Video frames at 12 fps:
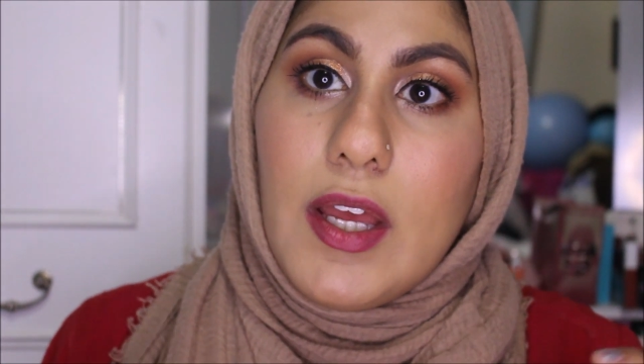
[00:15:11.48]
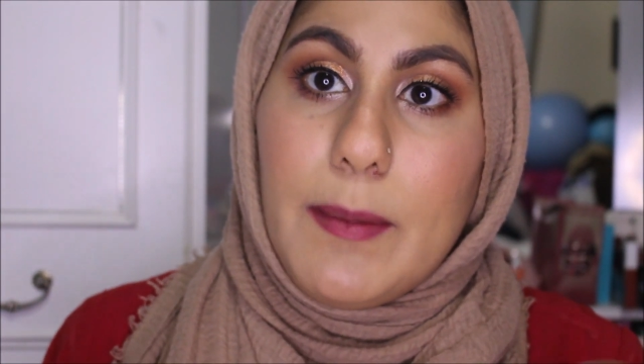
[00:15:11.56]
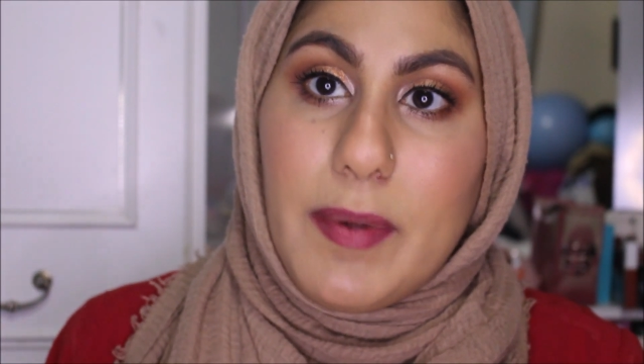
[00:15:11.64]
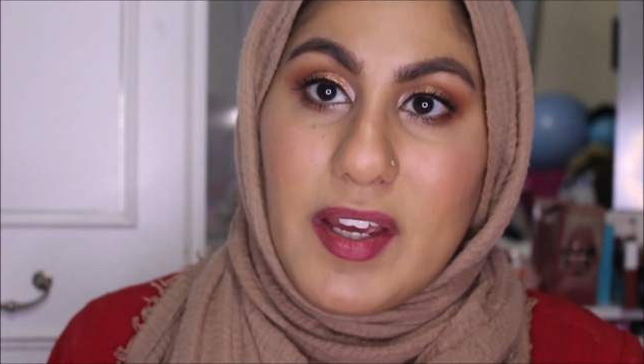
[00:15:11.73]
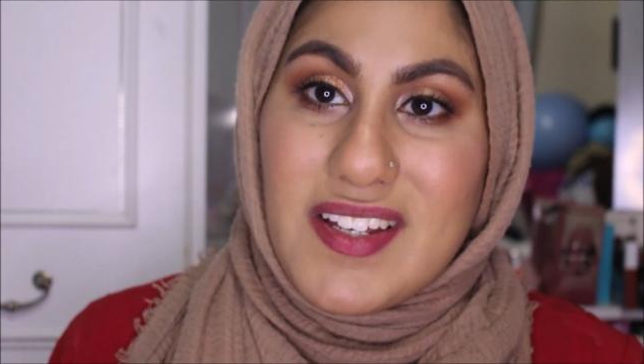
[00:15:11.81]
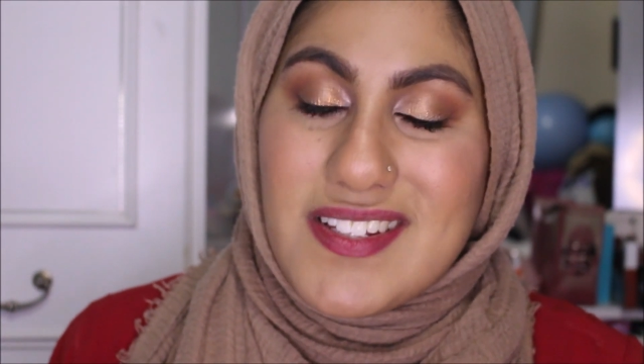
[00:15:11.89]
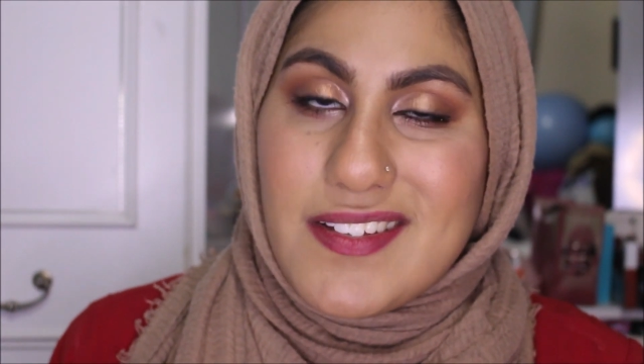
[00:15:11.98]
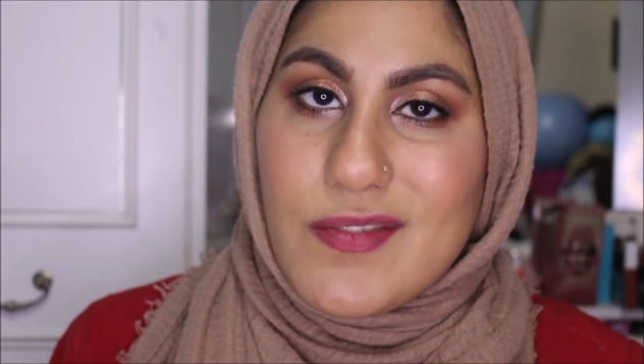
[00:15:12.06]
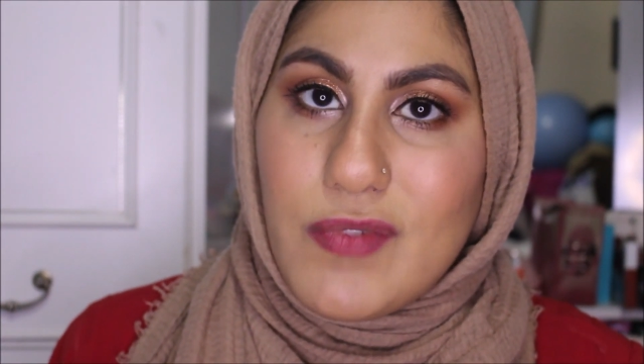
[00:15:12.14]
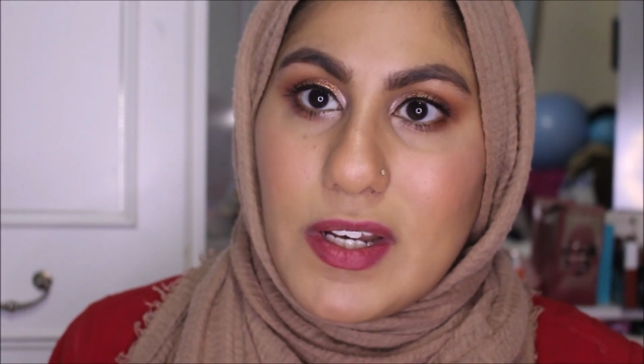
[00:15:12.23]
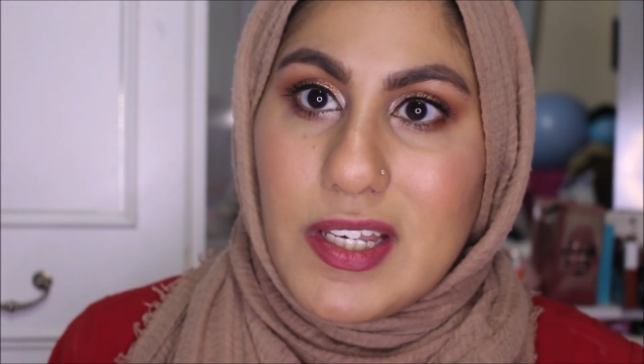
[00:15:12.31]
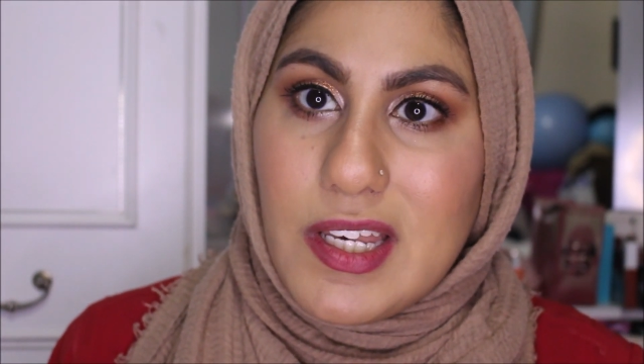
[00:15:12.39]
because
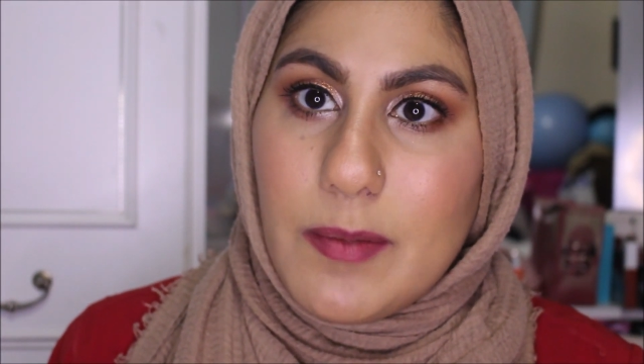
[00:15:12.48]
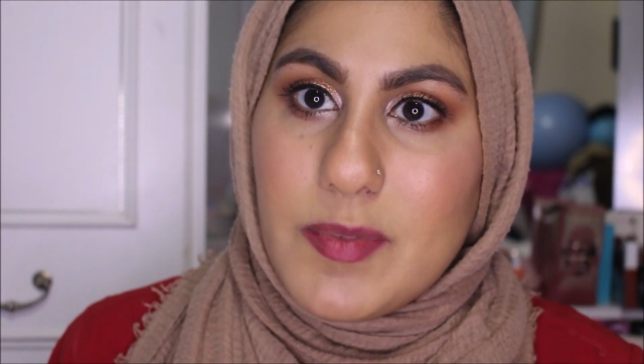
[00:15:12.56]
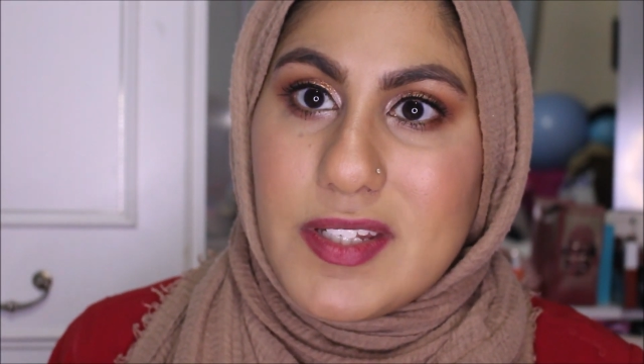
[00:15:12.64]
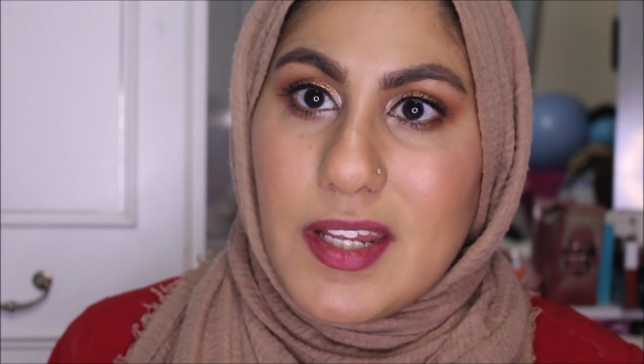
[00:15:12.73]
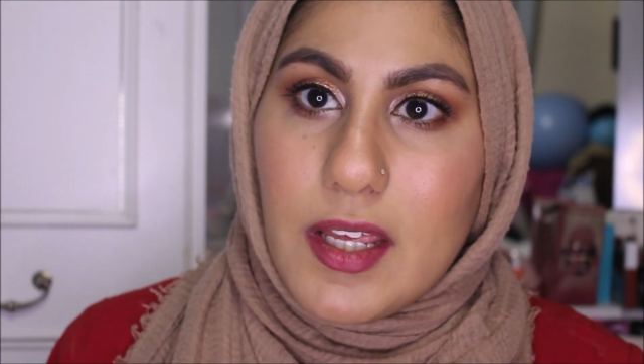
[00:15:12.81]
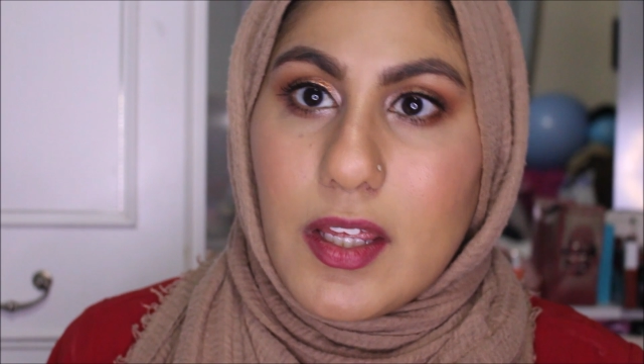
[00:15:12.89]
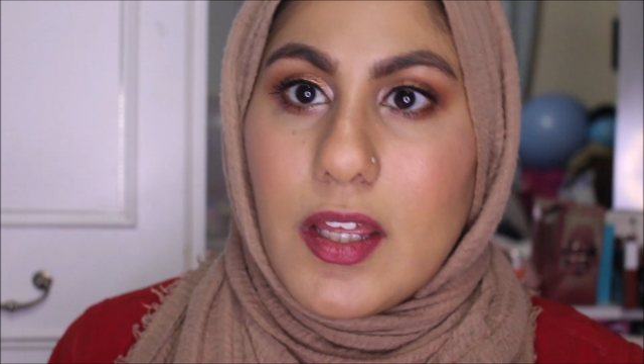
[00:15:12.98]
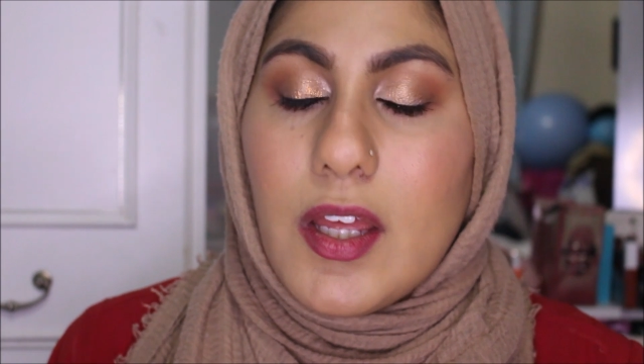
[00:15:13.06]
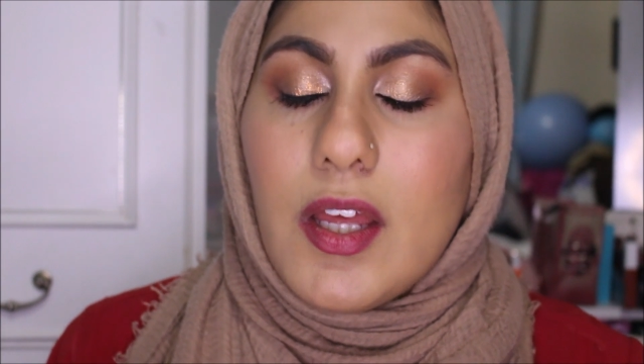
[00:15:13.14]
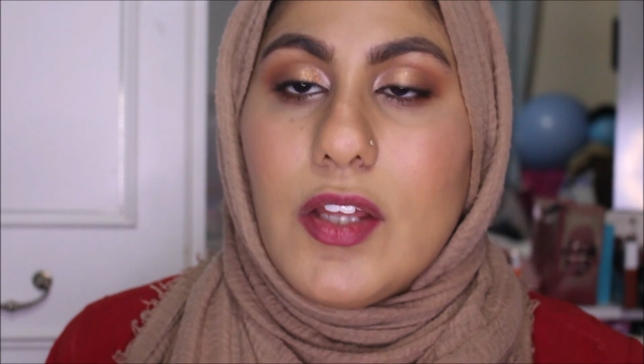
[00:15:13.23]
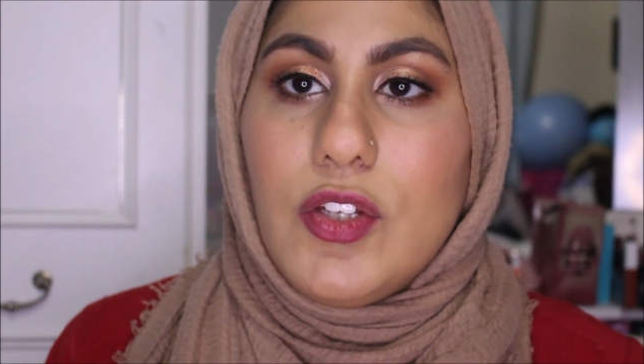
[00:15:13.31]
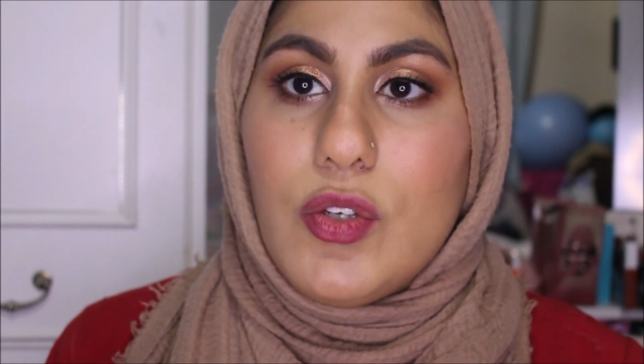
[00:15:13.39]
it's red lipstick,
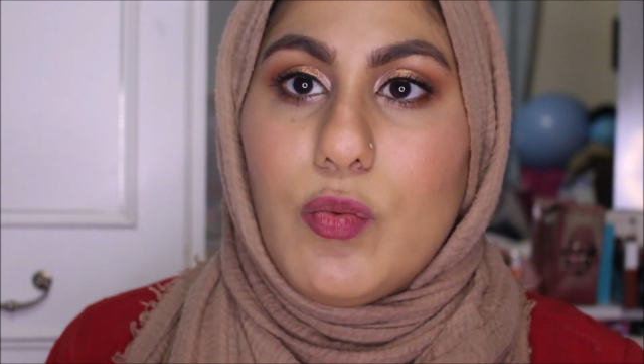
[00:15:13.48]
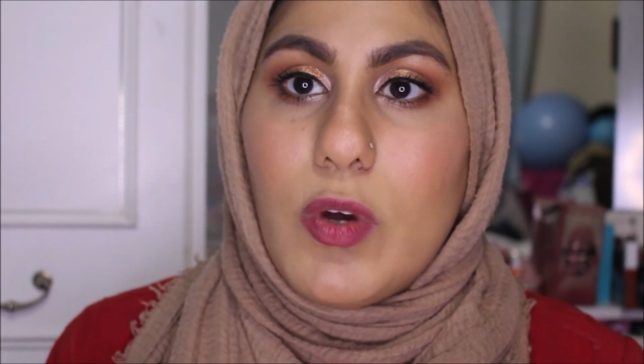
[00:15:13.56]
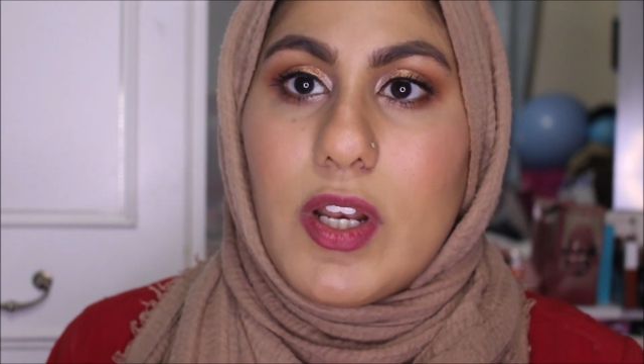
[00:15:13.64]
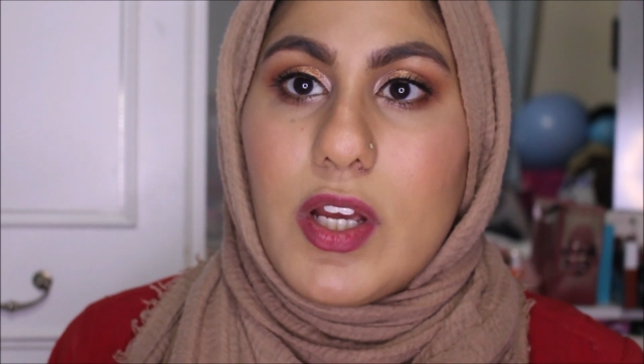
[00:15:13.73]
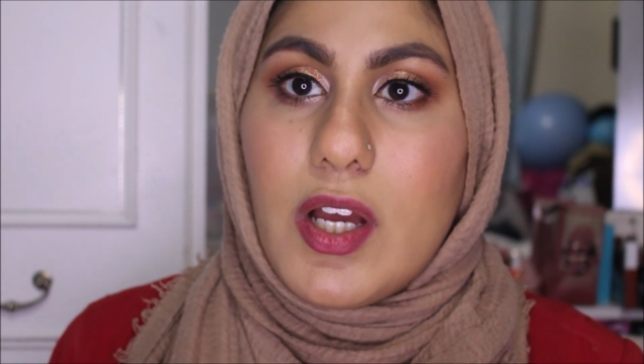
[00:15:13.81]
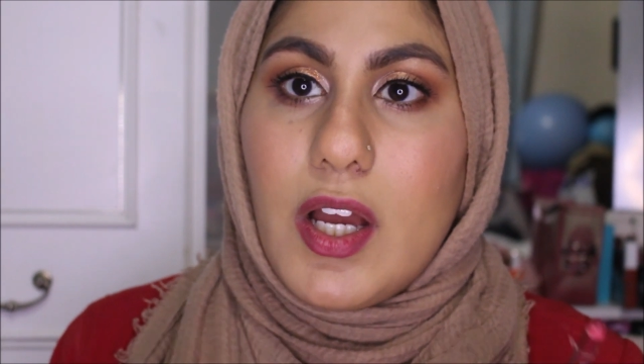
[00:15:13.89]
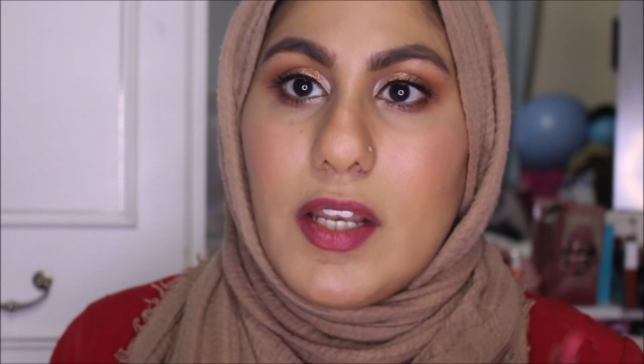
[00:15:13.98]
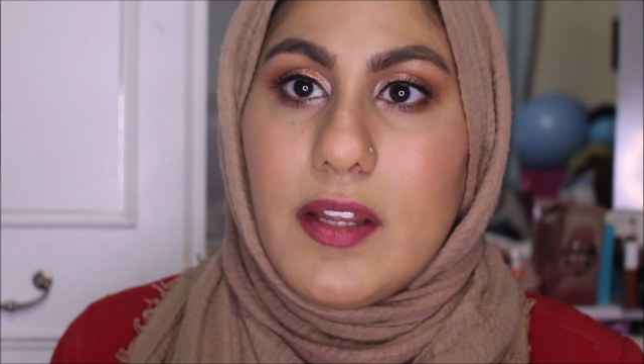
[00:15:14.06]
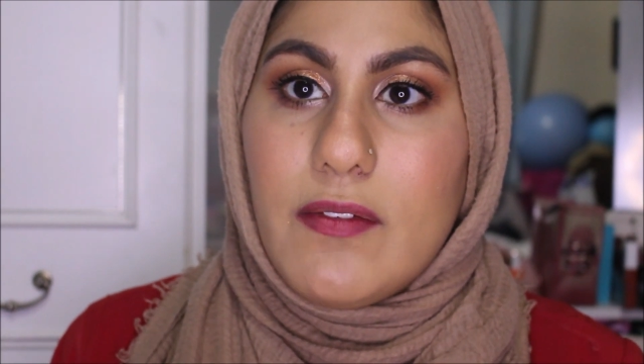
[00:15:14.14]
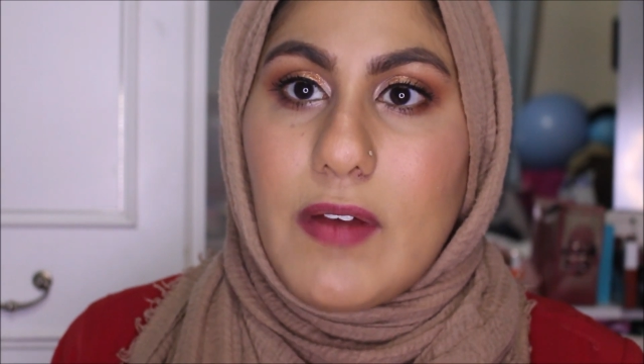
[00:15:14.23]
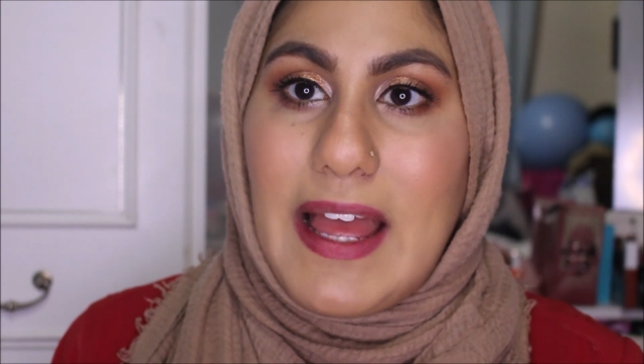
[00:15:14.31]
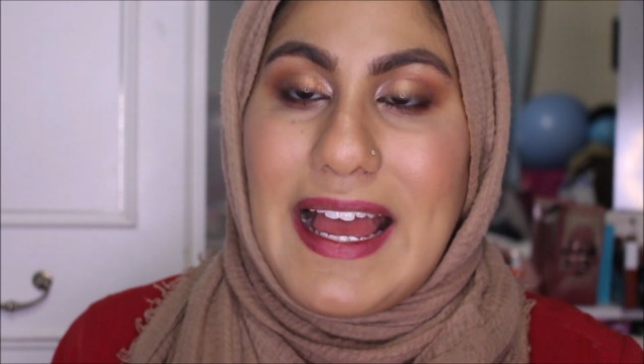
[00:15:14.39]
you want to kind of